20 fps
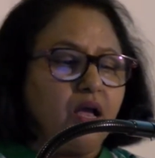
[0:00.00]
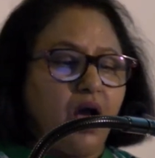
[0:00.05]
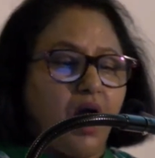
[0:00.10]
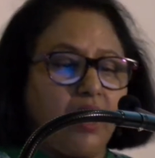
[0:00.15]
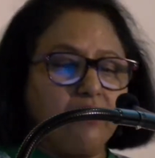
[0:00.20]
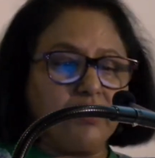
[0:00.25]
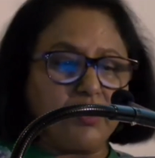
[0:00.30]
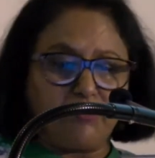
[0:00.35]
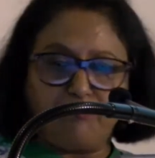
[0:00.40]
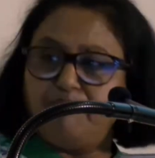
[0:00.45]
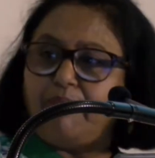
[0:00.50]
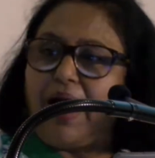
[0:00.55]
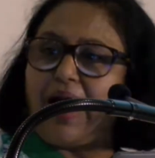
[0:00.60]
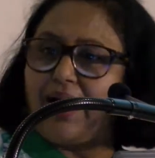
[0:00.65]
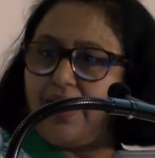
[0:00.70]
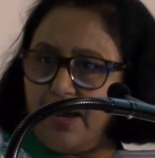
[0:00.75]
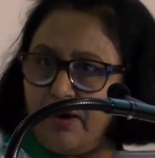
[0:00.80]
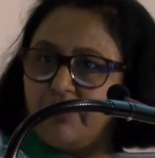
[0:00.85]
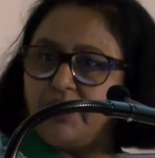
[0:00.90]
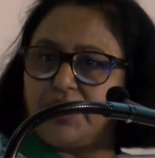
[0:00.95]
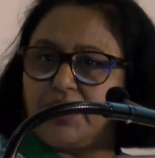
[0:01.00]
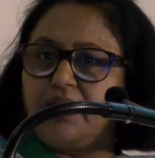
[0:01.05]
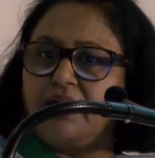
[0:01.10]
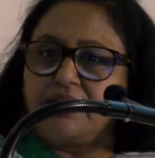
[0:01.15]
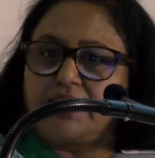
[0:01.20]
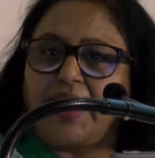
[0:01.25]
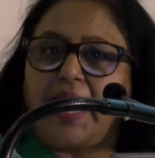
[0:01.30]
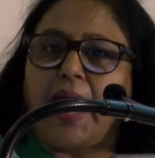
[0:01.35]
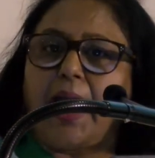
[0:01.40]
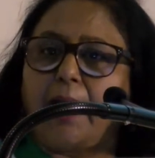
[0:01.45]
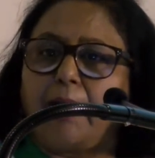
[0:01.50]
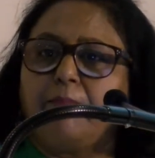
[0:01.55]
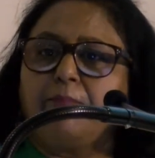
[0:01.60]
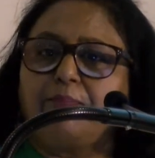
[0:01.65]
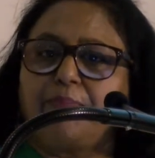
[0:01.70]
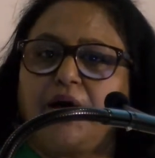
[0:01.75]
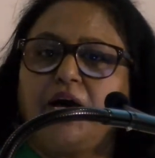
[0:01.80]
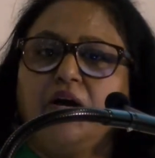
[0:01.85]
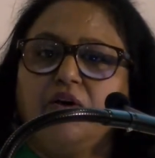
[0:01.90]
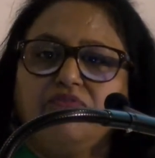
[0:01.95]
our, our uh,
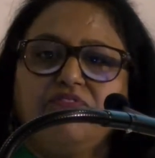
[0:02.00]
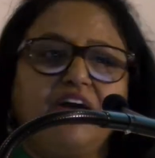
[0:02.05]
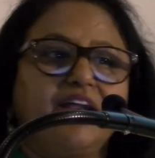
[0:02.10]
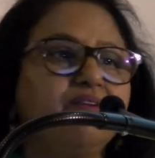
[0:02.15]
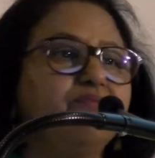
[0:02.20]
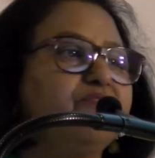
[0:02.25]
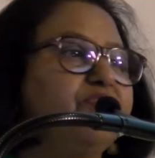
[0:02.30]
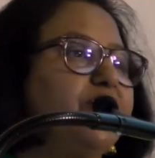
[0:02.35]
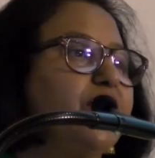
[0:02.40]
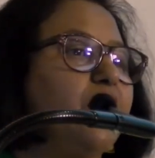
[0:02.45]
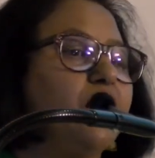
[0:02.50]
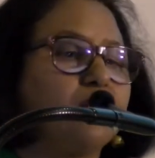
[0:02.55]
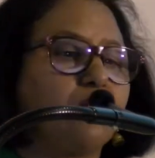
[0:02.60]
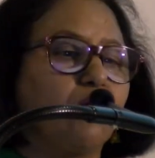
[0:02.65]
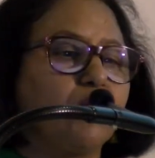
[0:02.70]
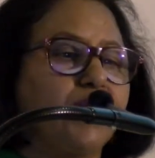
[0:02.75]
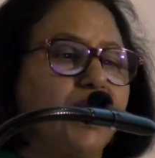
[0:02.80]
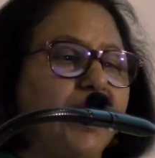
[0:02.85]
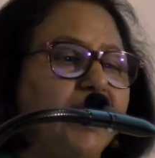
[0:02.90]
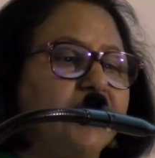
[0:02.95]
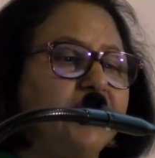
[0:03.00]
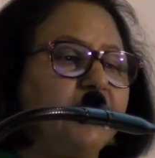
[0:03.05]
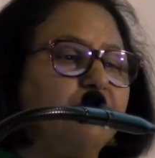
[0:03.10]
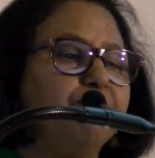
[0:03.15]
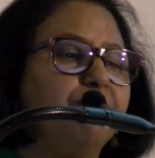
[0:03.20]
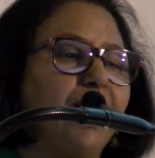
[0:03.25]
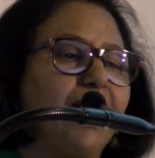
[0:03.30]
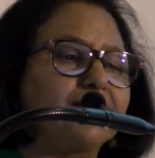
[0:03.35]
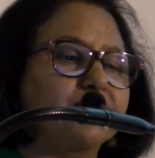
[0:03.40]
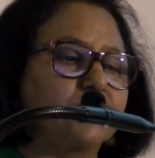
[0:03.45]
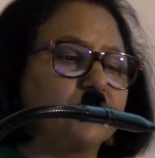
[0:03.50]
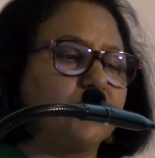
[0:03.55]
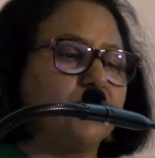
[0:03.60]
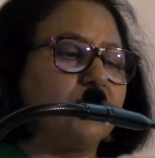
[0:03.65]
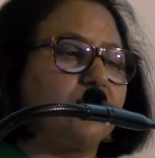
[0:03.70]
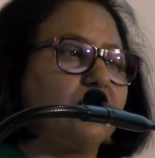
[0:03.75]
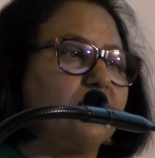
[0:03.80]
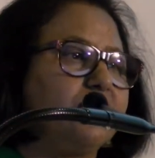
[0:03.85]
camp when we are on any battle.